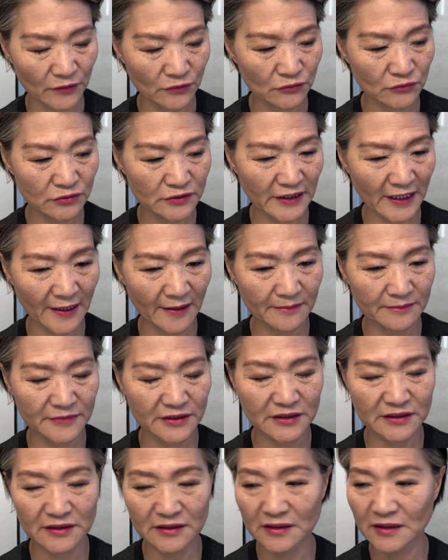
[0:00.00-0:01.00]

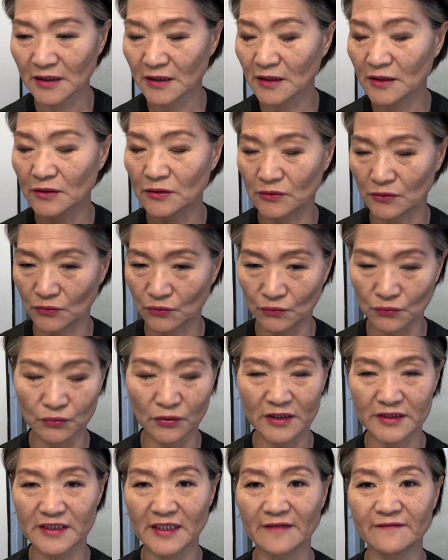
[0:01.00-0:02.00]
Udemy,
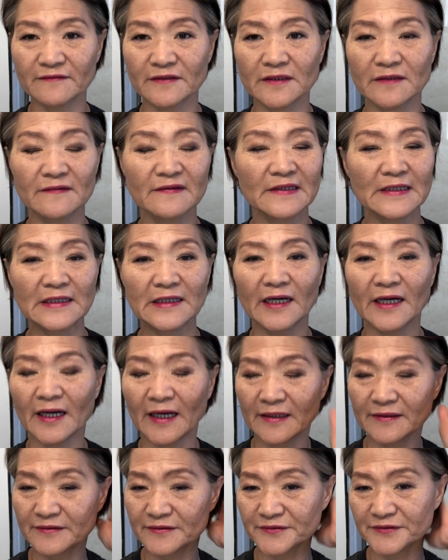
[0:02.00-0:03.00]
whatever.
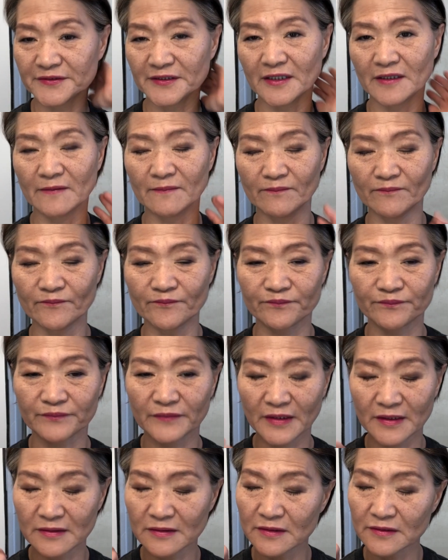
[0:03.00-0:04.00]
And
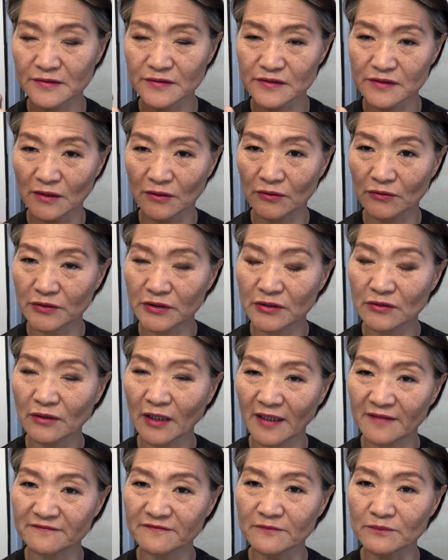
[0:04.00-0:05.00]
so you
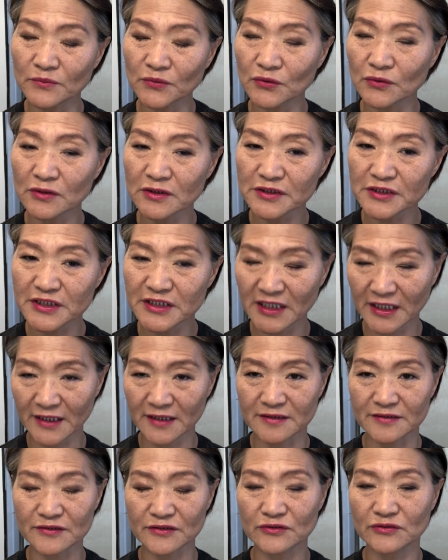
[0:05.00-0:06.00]
have more
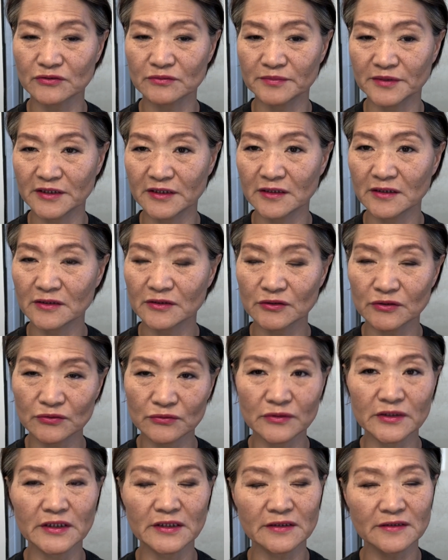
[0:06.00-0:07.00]
chance to be
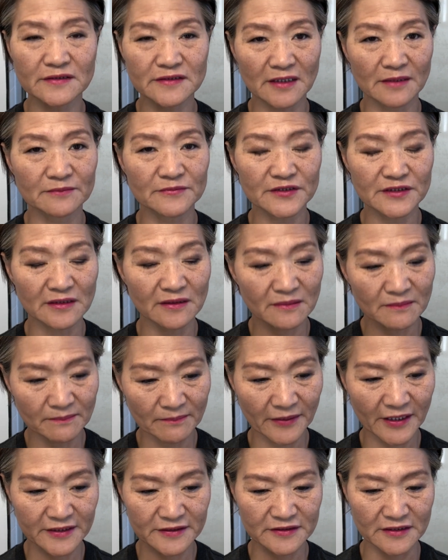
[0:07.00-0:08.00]
doing something
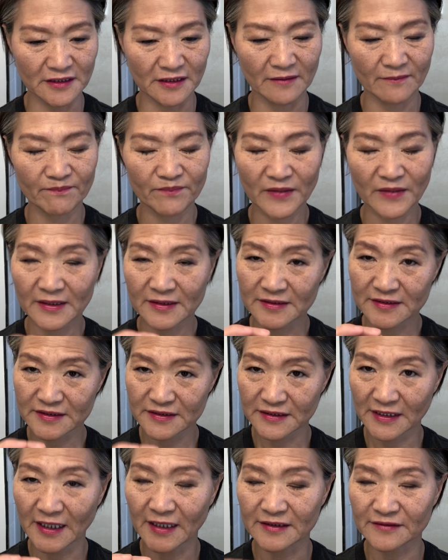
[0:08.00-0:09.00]
better.
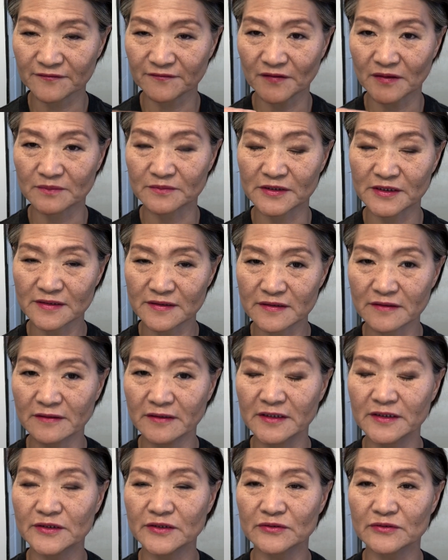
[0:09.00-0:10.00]
Start from these
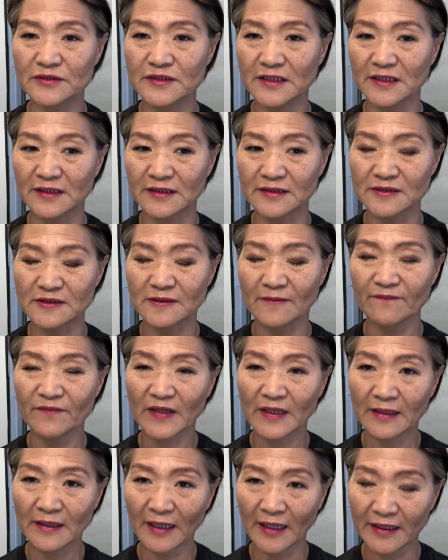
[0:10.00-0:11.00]
little things.
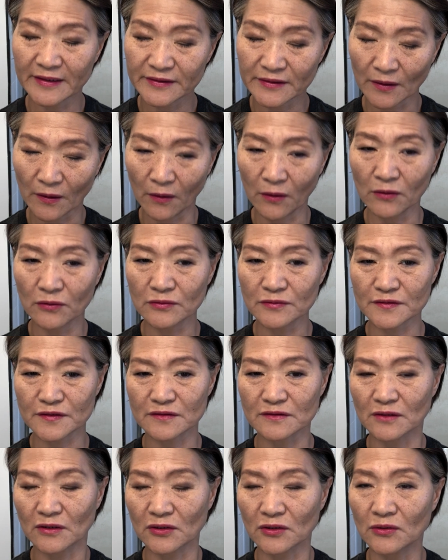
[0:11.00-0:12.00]
And
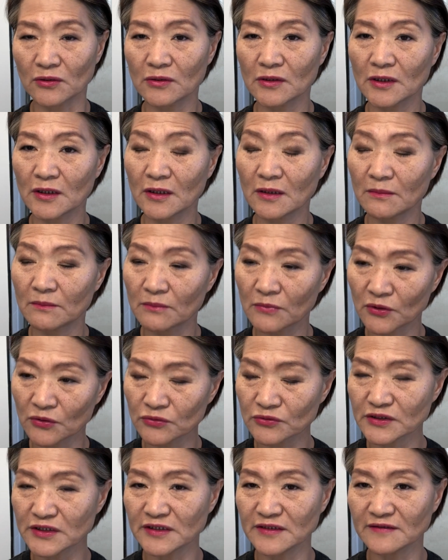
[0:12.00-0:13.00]
also
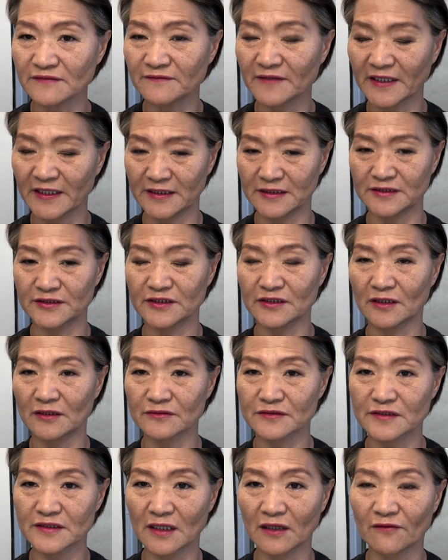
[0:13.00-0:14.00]
motivate
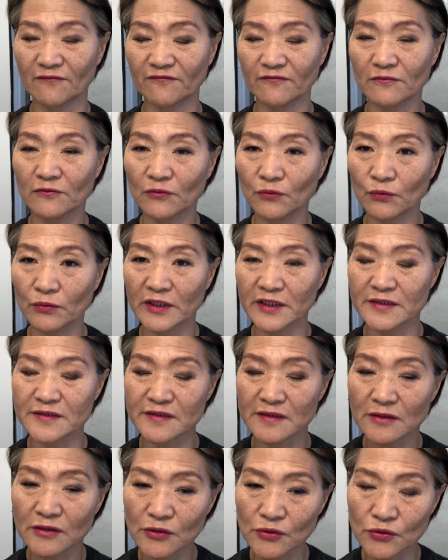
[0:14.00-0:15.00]
yourself
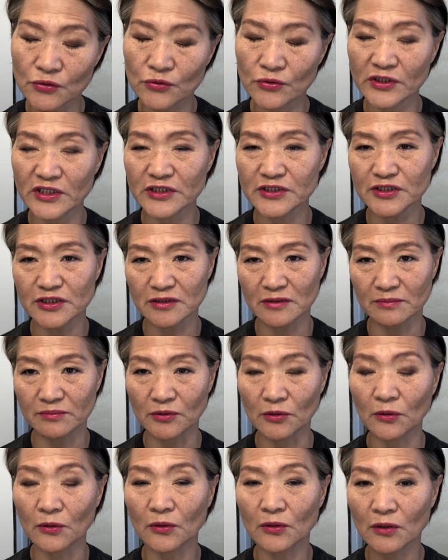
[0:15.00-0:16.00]
with
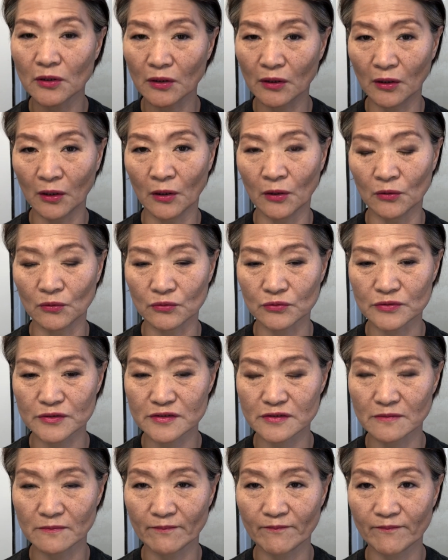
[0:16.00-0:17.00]
reachable
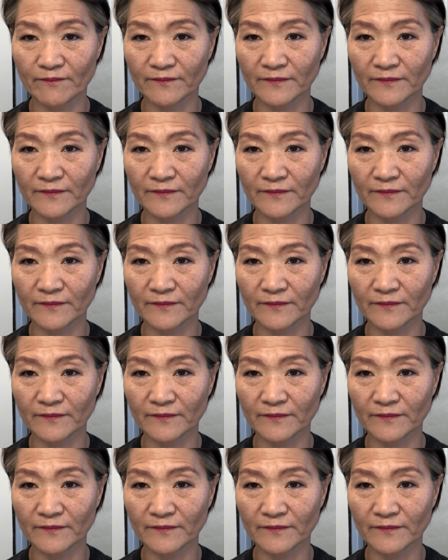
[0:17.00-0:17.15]
goals.